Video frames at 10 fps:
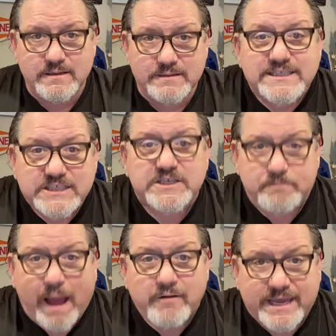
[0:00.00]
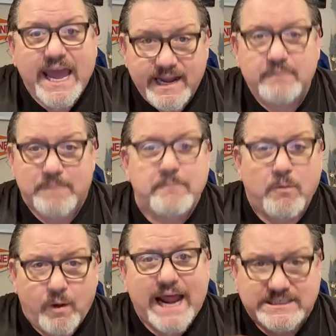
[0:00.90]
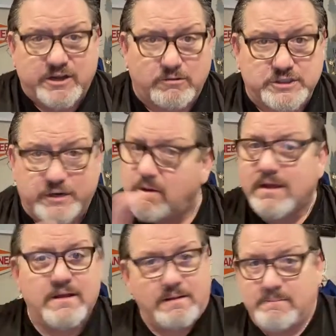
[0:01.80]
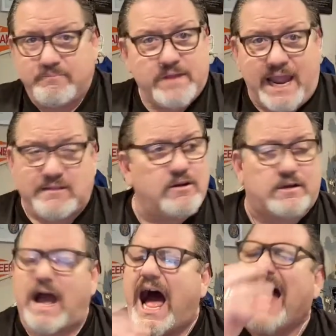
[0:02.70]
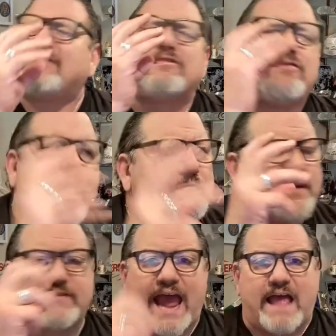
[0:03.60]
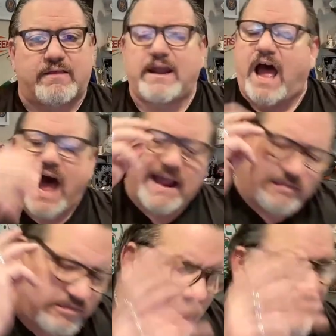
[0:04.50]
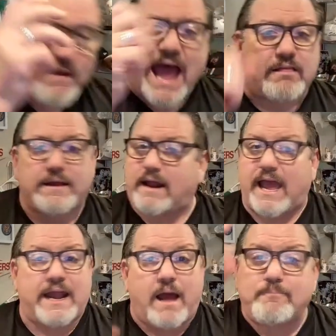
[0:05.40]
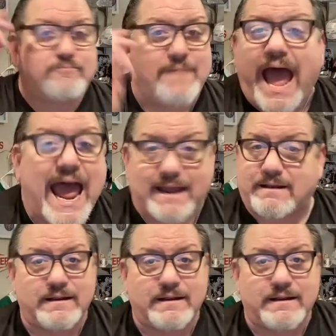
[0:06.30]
This is about getting. Remember what I told you? Hey, look, I love the talent. I love Allen, and I'm not